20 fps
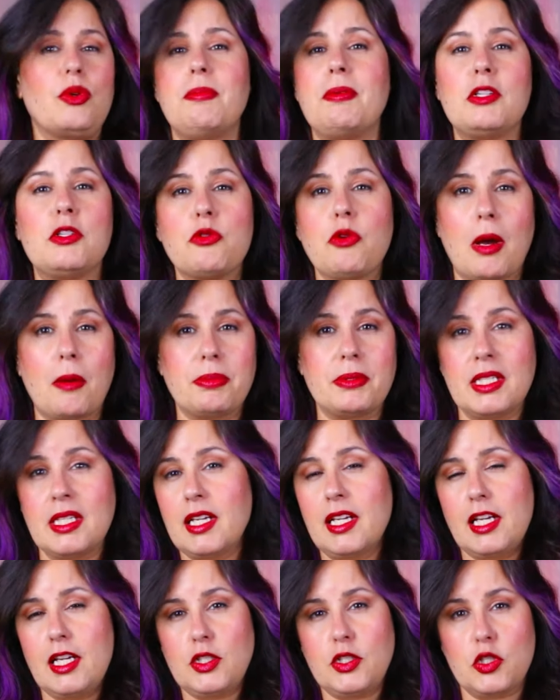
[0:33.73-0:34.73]
we've been dropped
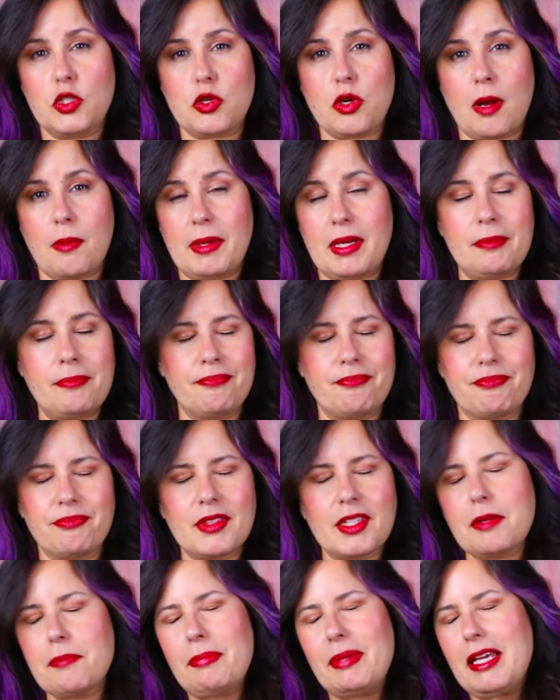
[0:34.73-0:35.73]
into trauma
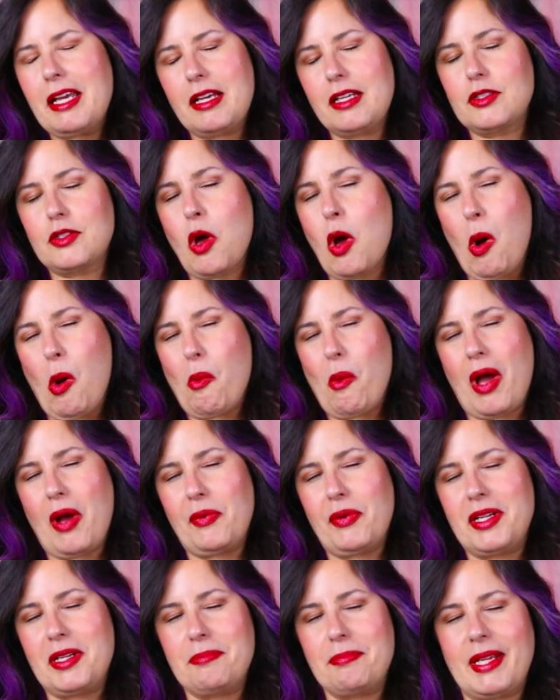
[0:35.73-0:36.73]
because why
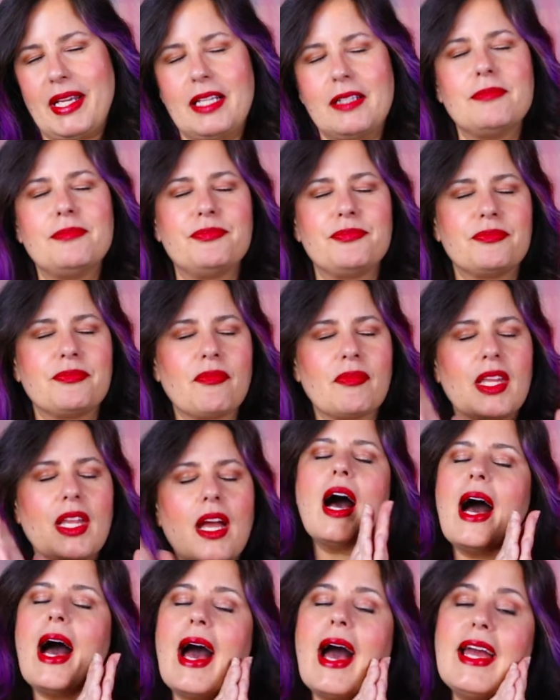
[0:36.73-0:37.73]
wouldn't it be?
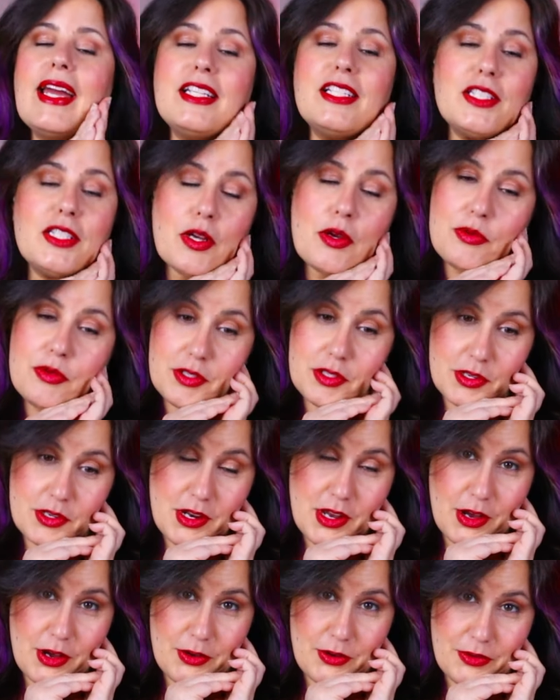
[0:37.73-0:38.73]
I don't
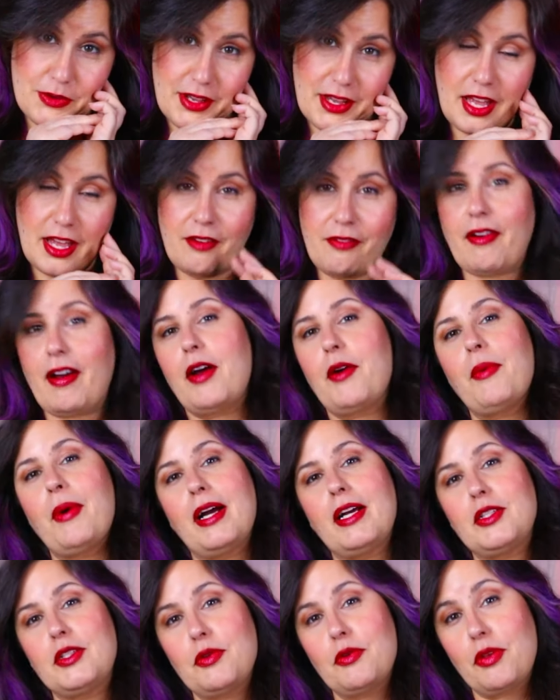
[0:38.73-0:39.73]
know if I
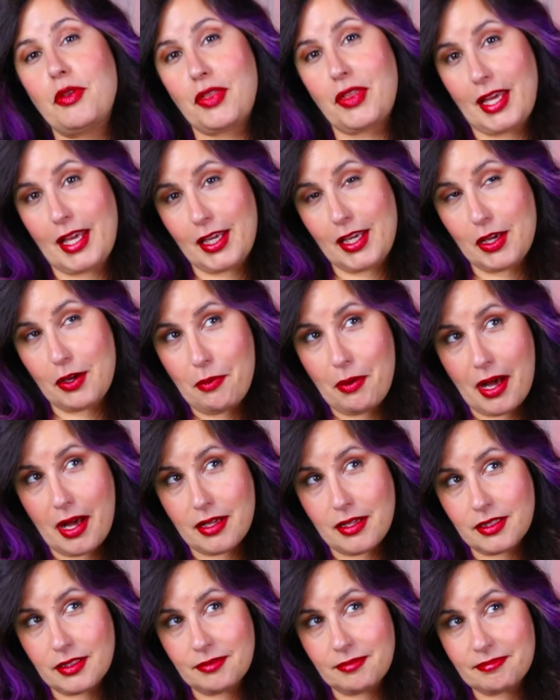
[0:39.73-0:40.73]
want to thank you
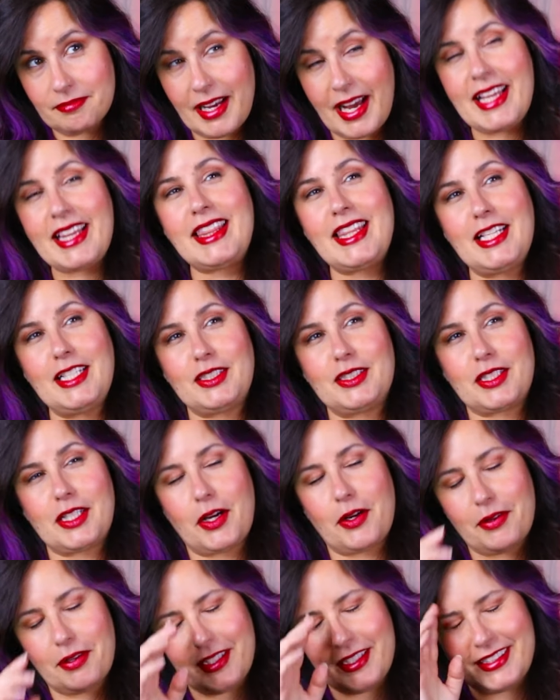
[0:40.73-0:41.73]
all. I think
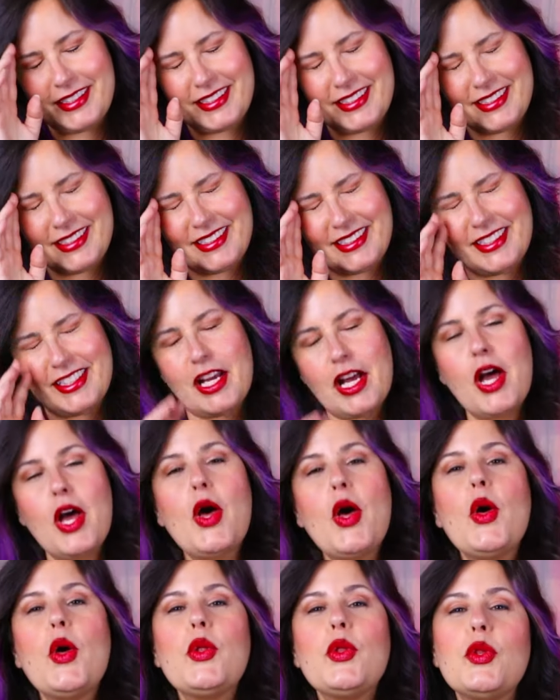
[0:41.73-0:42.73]
so.
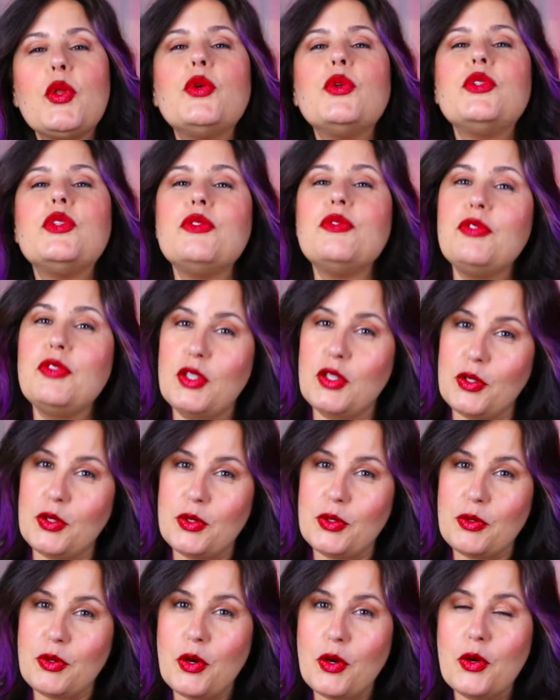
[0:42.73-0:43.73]
Those of
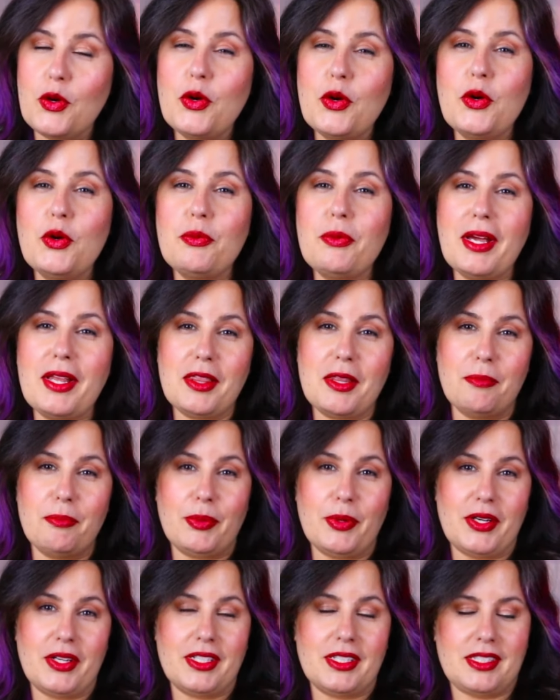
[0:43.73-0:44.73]
you who read the
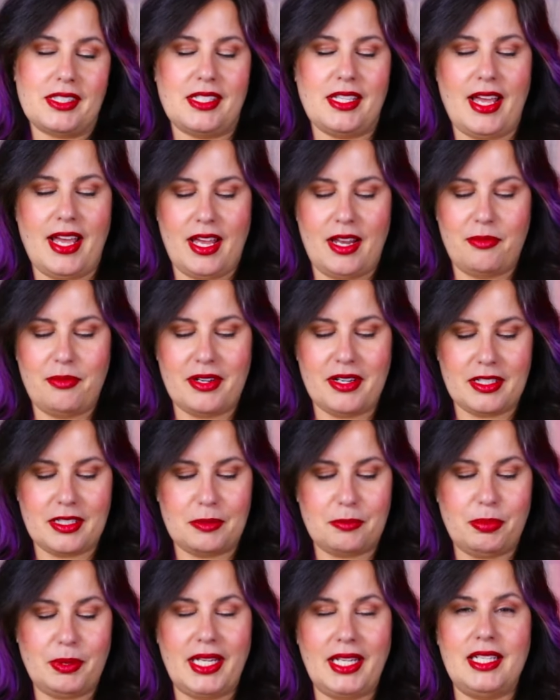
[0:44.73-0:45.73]
books and were
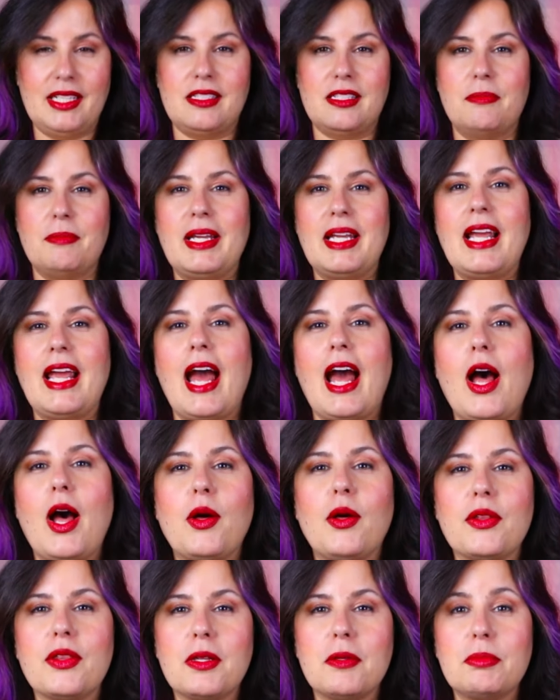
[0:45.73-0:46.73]
explaining to me
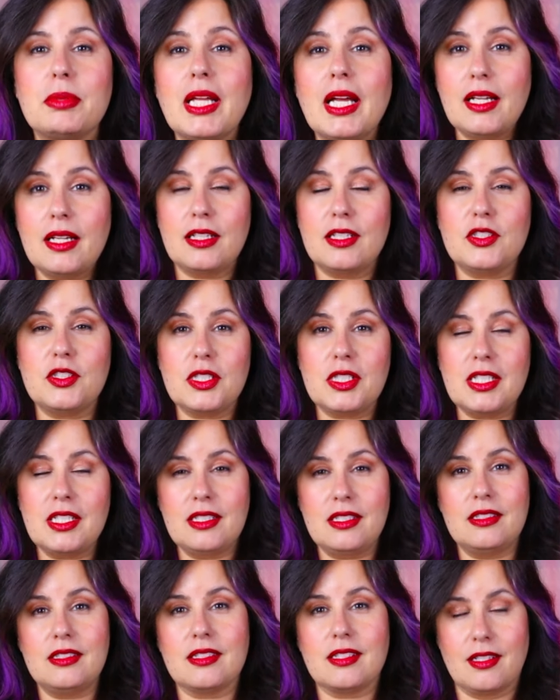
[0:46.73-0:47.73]
how the blood and
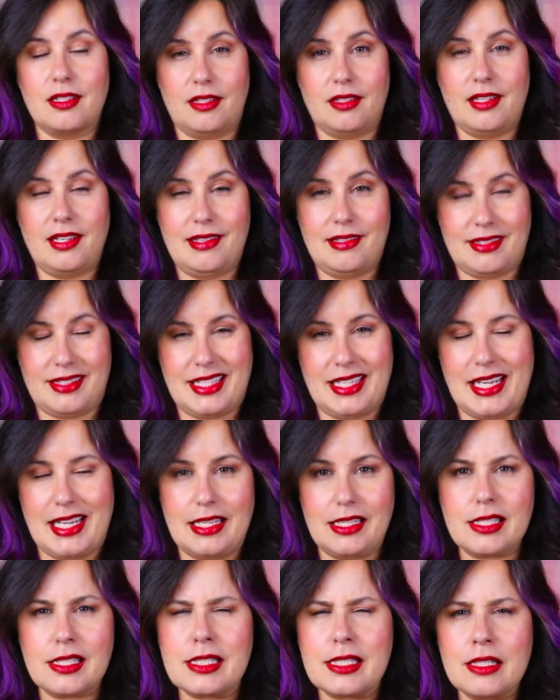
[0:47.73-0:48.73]
cheese
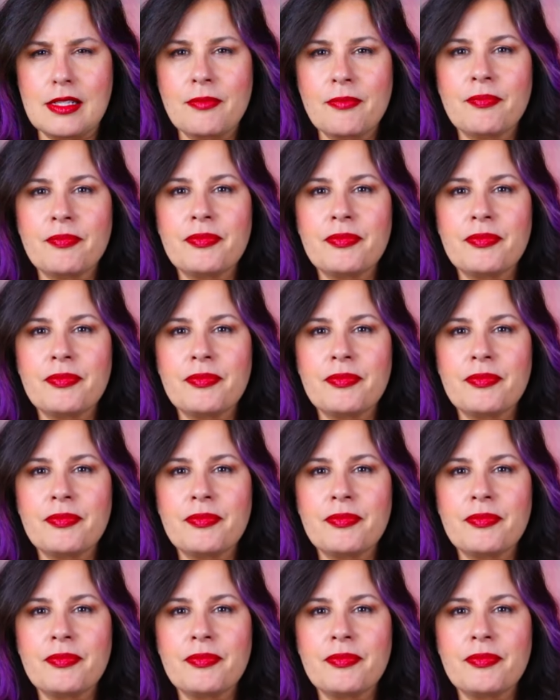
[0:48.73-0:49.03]
incident